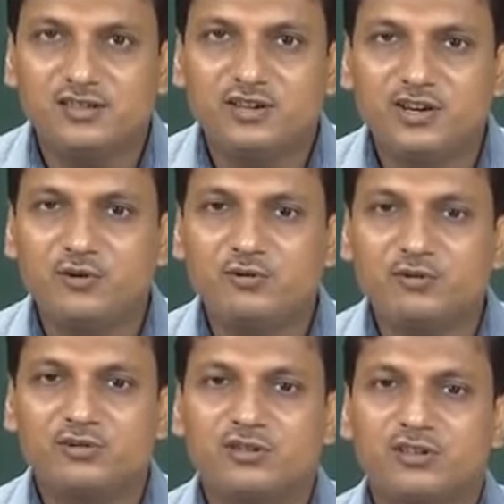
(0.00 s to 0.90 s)

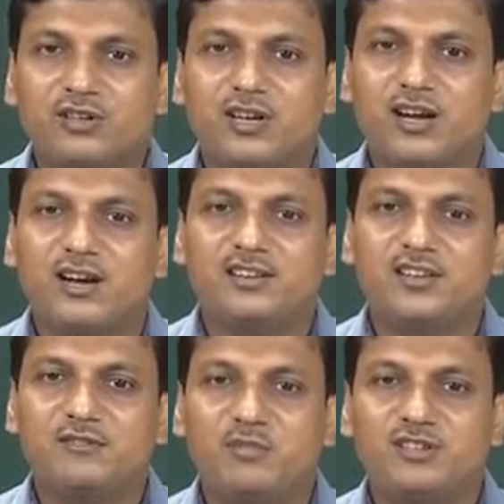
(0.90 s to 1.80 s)
reduced and
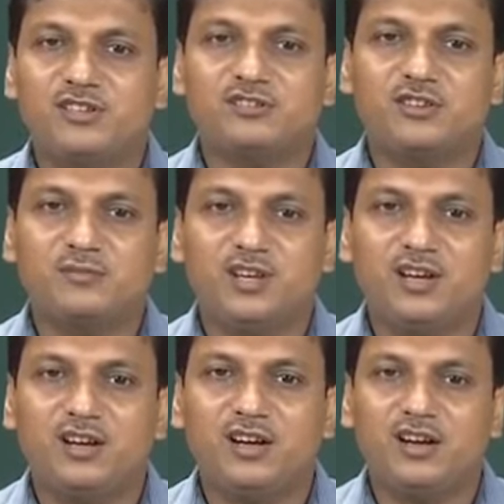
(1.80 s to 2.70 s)
in presence of
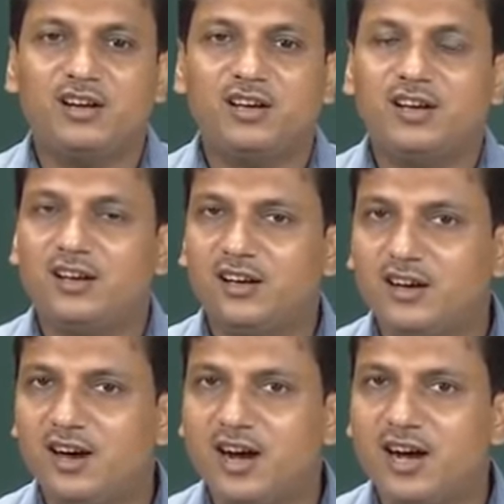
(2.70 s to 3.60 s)
the
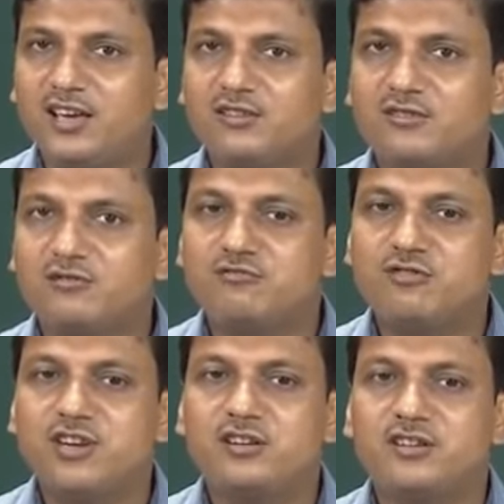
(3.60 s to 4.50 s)
high
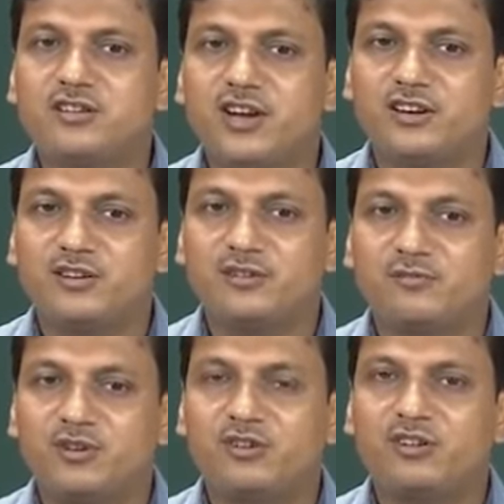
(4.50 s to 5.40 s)
cooling
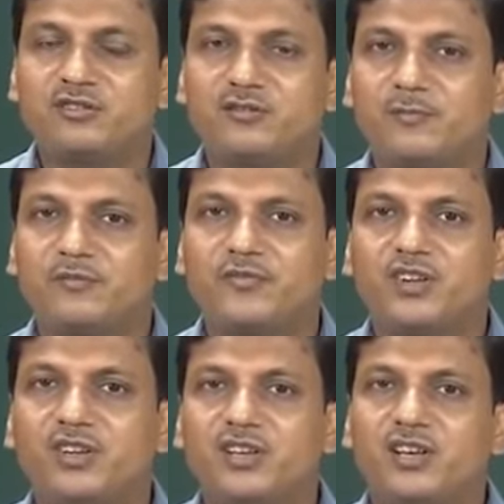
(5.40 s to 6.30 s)
rate, because
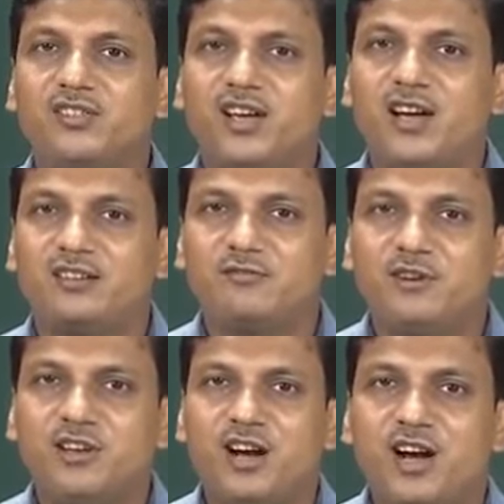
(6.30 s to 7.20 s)
at
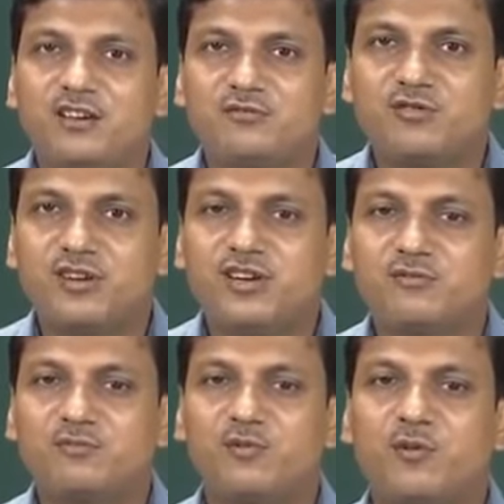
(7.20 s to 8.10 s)
very high cooling
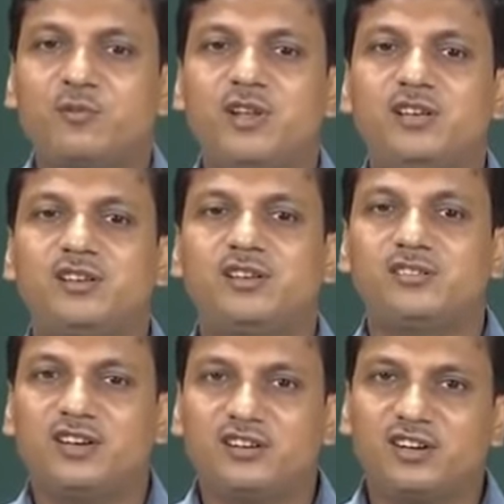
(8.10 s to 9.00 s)
rate probably
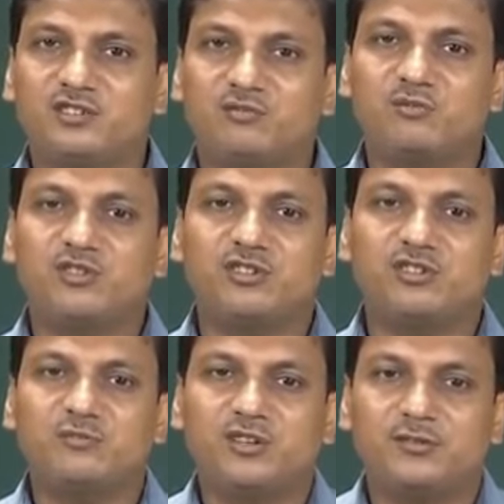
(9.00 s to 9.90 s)
the transformation
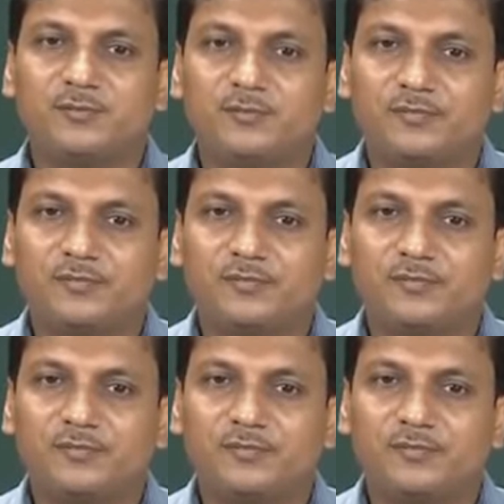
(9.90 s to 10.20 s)
of the